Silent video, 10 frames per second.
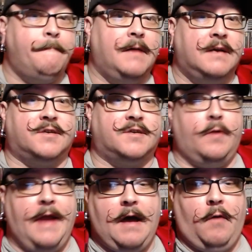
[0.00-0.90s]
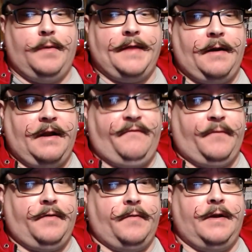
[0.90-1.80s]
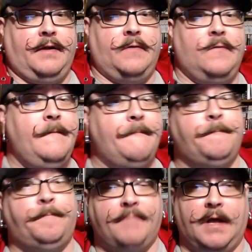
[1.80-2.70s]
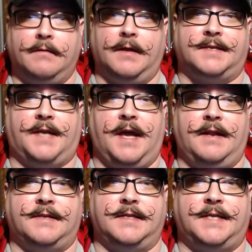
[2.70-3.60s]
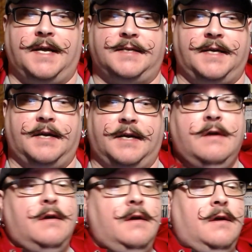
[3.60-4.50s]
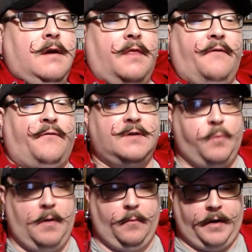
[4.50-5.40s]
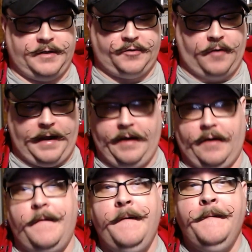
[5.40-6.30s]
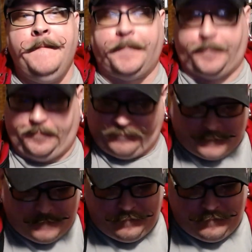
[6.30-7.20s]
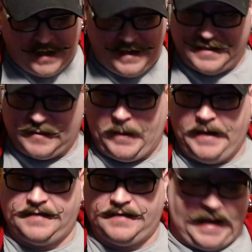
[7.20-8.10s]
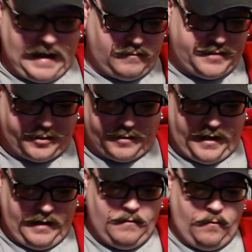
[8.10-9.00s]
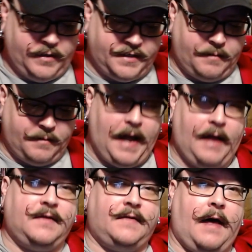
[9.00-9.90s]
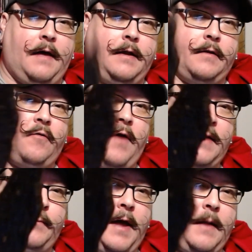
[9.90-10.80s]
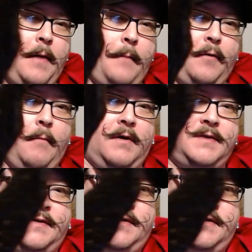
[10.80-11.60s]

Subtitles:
So now, without any further ado, let's get into the tasting. The first one we're going to try here is a piece of the house jerky, which is a mild Italian cracked black pepper and mustard